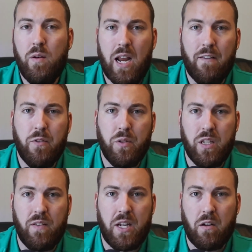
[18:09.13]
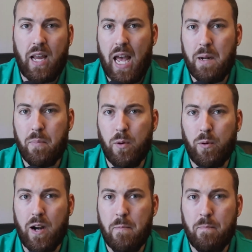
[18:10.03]
ever leaving your CAD
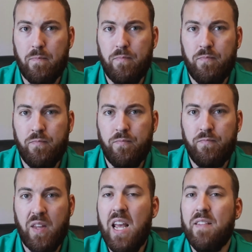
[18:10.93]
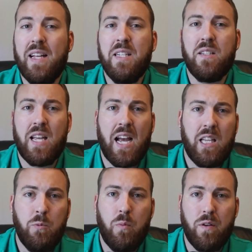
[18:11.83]
program. That's
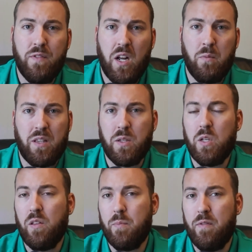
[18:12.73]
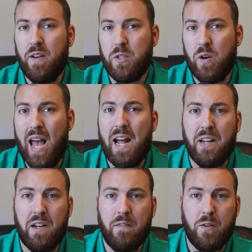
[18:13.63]
exactly what we've done with the SolidProfessor
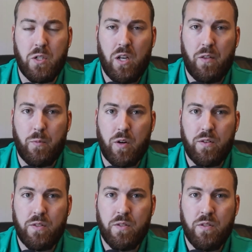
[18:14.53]
add-in for SolidWorks.